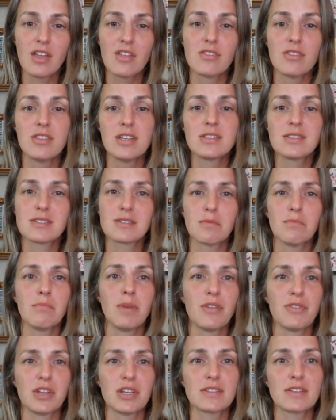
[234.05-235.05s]
this
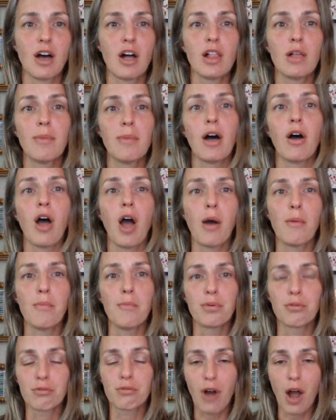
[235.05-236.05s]
month is all about
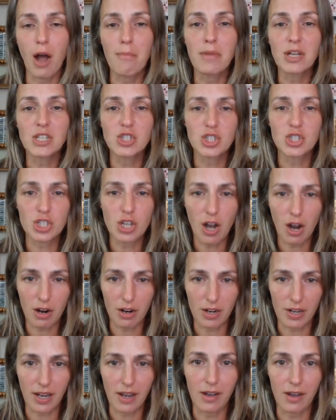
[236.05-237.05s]

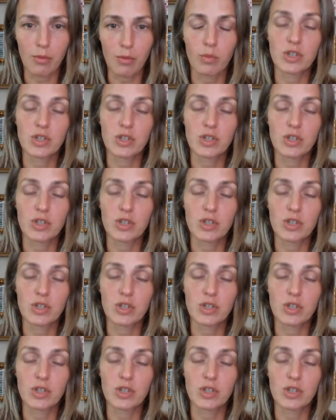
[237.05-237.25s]
Brahmacharya,